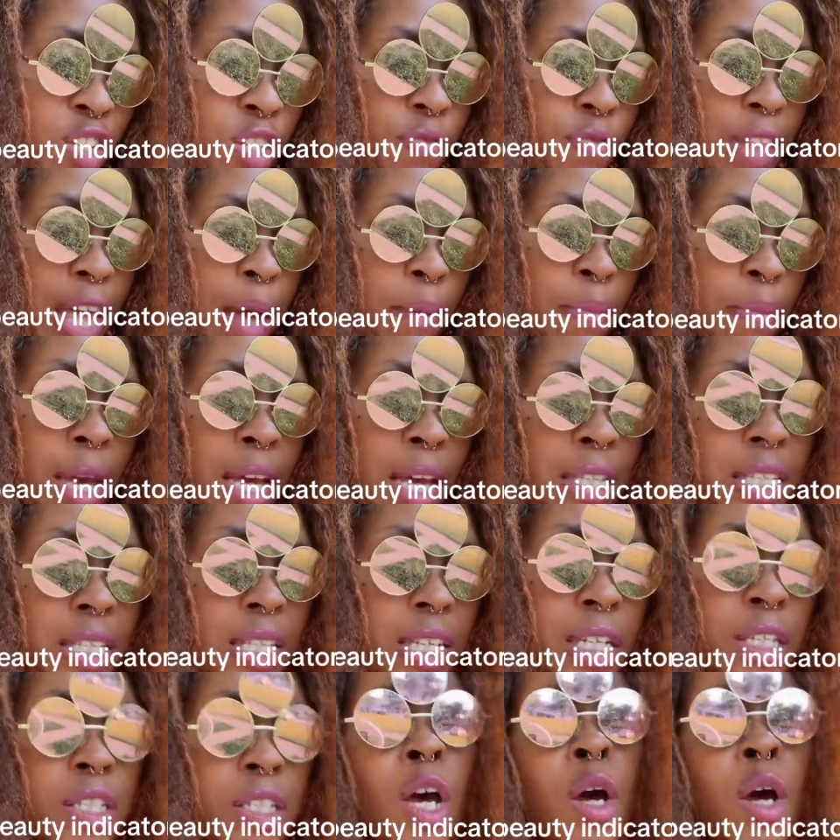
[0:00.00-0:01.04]
if that makes
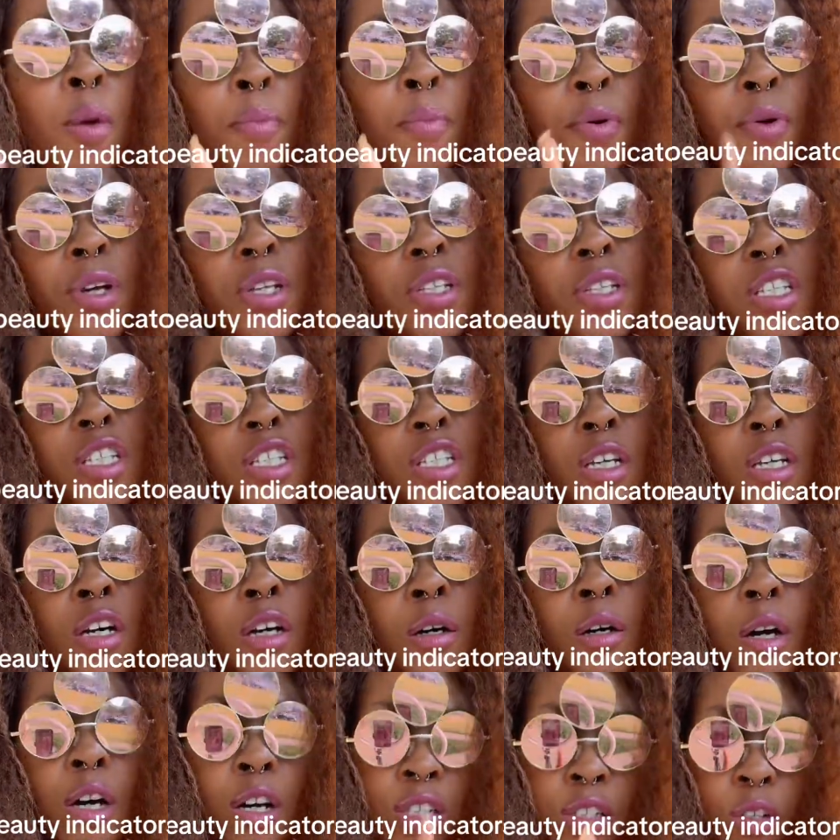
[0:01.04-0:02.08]
sense. Prince is
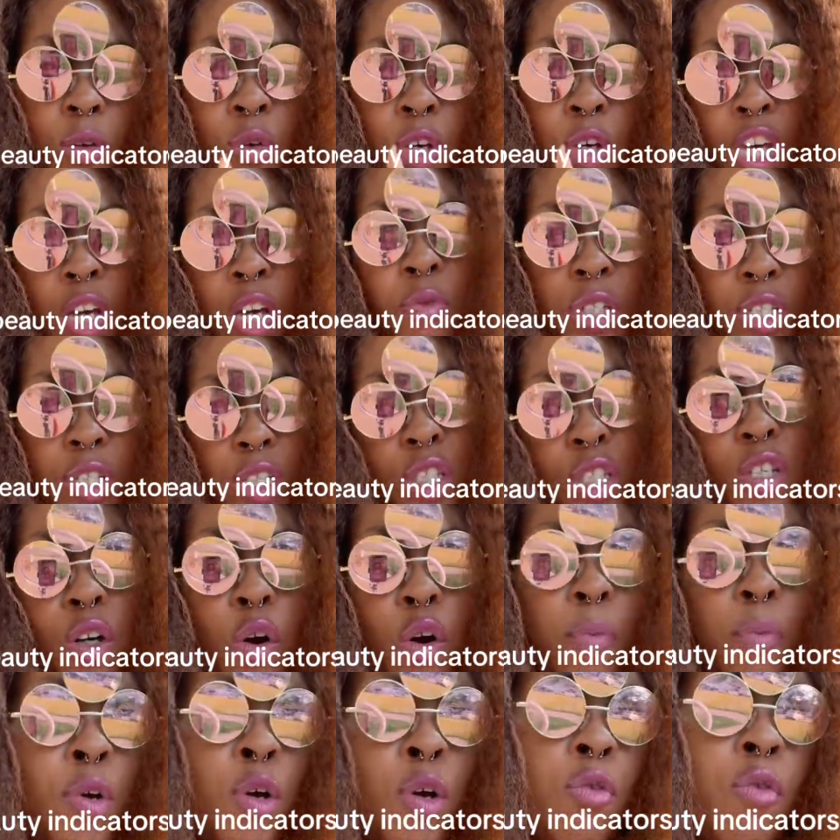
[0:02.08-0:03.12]
he was a
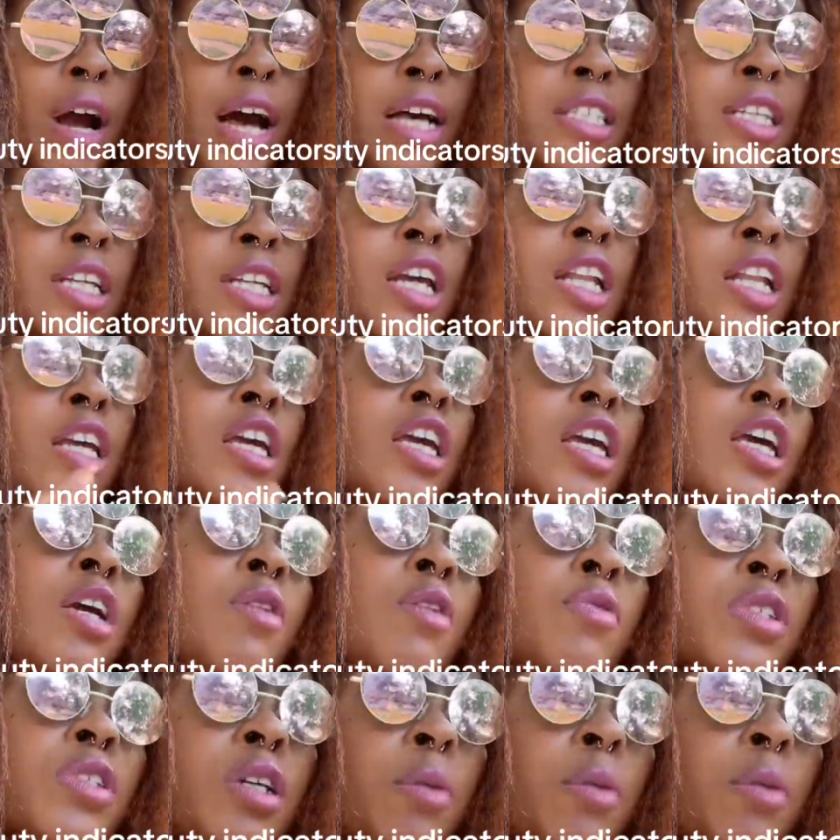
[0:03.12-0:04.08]
Scorpio rising, and he was a